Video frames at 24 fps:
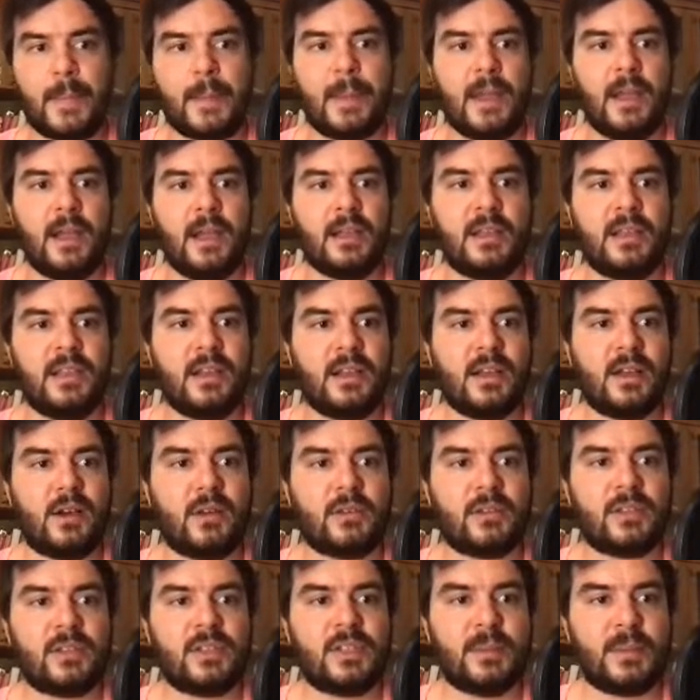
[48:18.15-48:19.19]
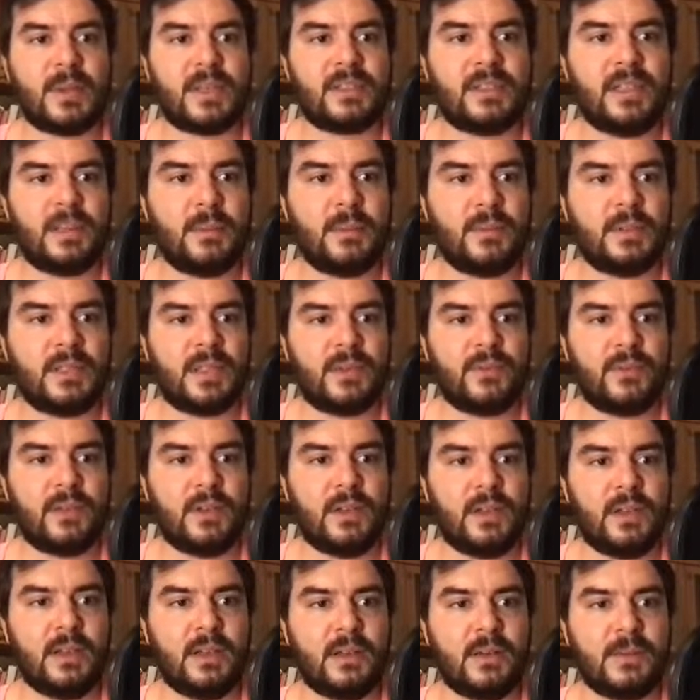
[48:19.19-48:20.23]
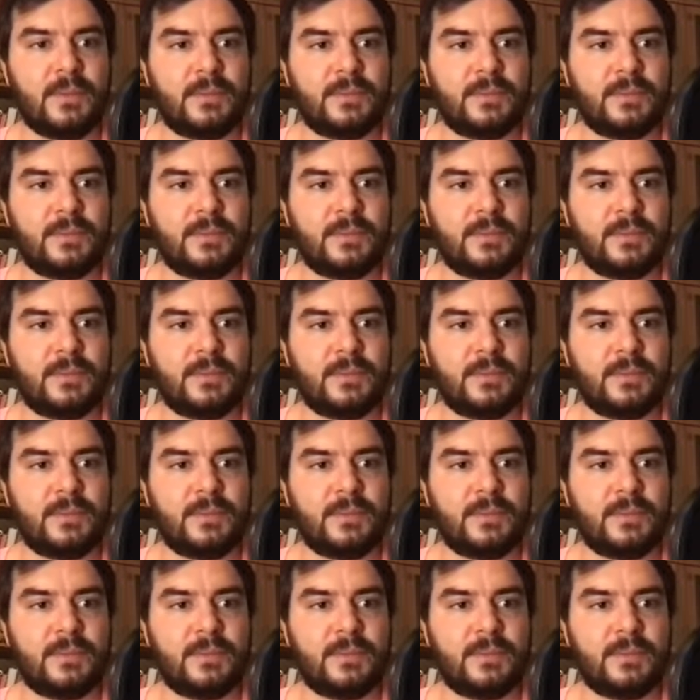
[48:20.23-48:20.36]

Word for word: Uh, here are also some examples, I think.